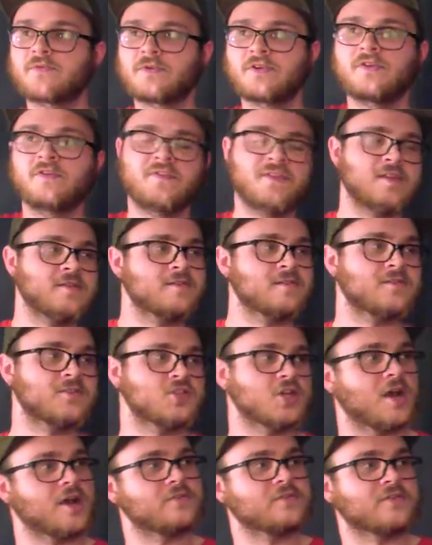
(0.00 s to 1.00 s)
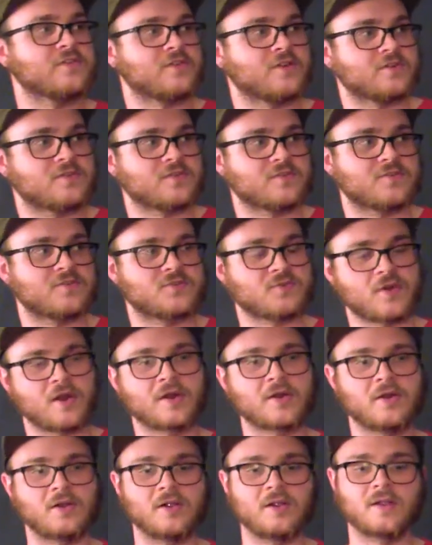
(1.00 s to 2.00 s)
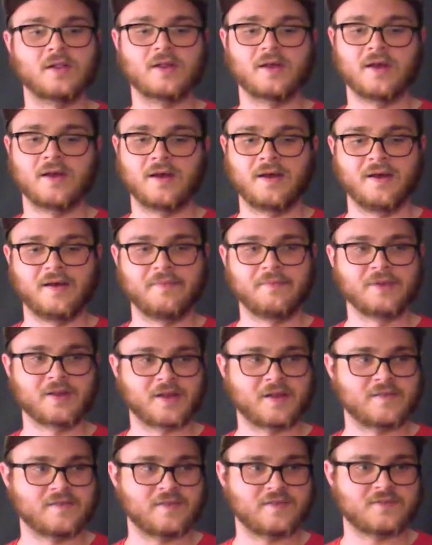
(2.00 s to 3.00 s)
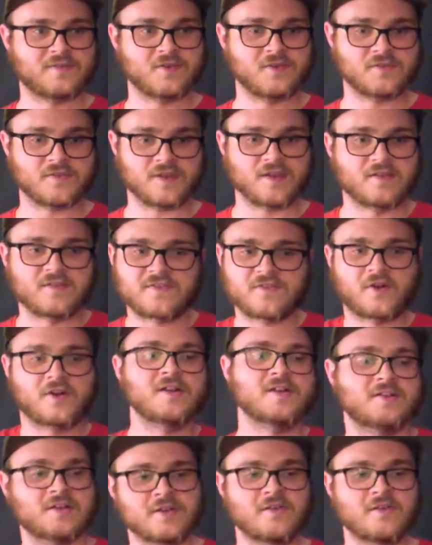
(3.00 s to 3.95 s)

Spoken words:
where you're seeing this genre start to struggle because it's starting to